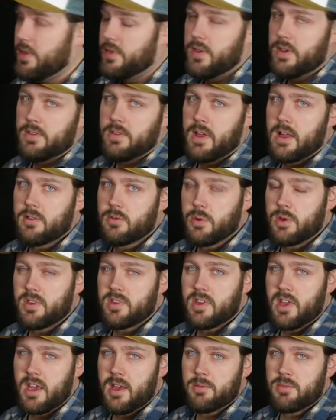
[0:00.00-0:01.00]
I think that's what
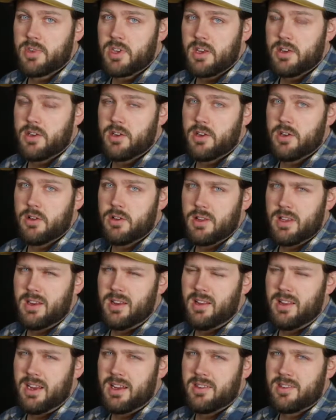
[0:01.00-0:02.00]
Sam said to do,
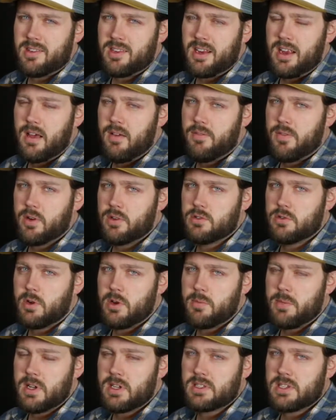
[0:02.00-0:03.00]
let it sit out for
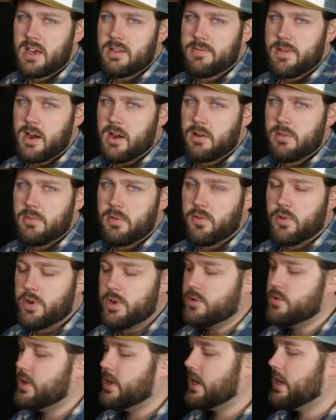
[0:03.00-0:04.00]
20 minutes, half hour before
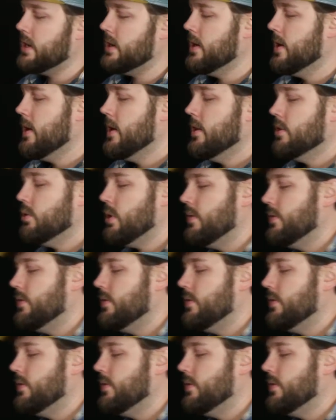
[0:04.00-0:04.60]
you drink it. So